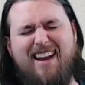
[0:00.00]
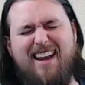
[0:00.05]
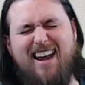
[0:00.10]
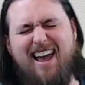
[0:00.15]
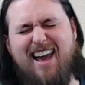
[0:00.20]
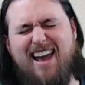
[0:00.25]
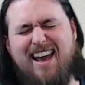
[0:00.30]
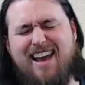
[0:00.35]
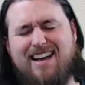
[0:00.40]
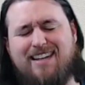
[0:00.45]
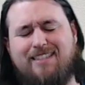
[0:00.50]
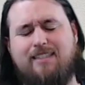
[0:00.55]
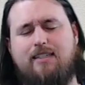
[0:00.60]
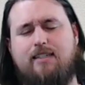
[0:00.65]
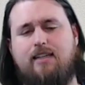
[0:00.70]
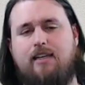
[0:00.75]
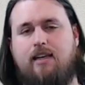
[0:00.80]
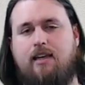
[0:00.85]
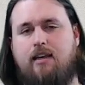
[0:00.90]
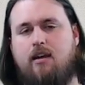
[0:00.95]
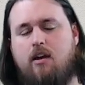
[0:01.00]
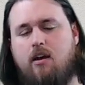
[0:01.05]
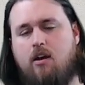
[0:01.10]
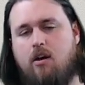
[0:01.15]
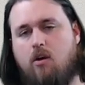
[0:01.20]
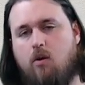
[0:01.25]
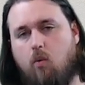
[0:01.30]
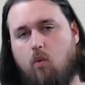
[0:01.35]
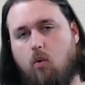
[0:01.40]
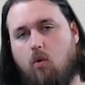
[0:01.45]
nasty
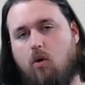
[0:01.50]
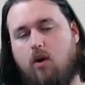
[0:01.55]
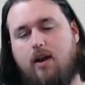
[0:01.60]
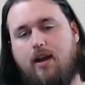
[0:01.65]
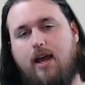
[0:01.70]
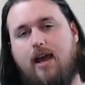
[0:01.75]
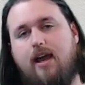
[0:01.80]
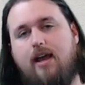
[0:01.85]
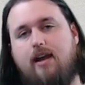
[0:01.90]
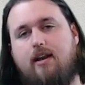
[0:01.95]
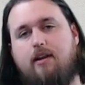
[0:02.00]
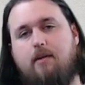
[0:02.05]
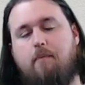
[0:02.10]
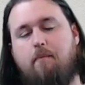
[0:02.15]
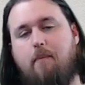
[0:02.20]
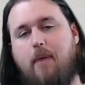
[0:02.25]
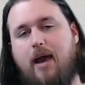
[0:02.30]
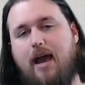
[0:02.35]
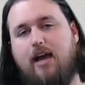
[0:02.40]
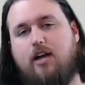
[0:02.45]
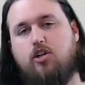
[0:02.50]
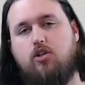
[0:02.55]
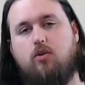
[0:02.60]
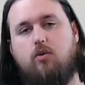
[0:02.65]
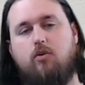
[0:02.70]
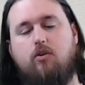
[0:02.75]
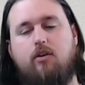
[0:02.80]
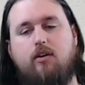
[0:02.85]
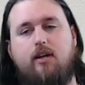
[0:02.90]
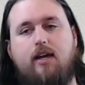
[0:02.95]
one-handed back
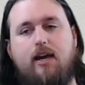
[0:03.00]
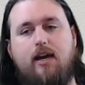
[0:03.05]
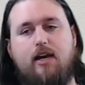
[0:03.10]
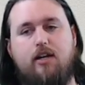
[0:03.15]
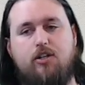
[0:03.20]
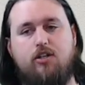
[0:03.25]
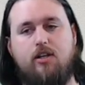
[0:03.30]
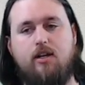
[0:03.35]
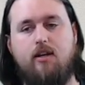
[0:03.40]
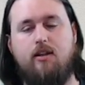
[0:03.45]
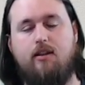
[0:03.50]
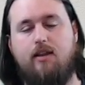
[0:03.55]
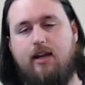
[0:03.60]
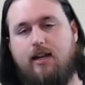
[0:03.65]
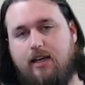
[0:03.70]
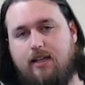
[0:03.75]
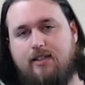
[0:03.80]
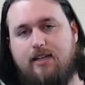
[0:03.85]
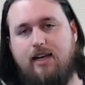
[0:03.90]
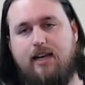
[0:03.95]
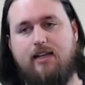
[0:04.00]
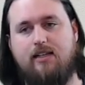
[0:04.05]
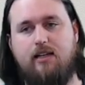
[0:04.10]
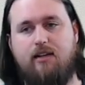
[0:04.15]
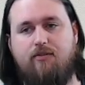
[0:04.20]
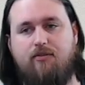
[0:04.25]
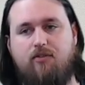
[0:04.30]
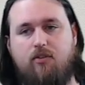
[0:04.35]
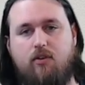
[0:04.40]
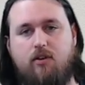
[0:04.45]
shoulder catch that he takes
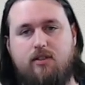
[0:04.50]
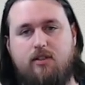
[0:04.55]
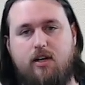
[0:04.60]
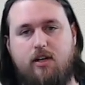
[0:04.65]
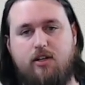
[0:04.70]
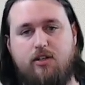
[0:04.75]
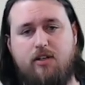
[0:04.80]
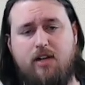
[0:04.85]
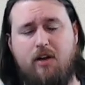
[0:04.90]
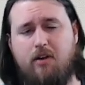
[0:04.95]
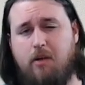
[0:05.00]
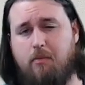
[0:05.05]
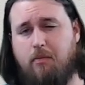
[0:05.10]
in for a touchdown,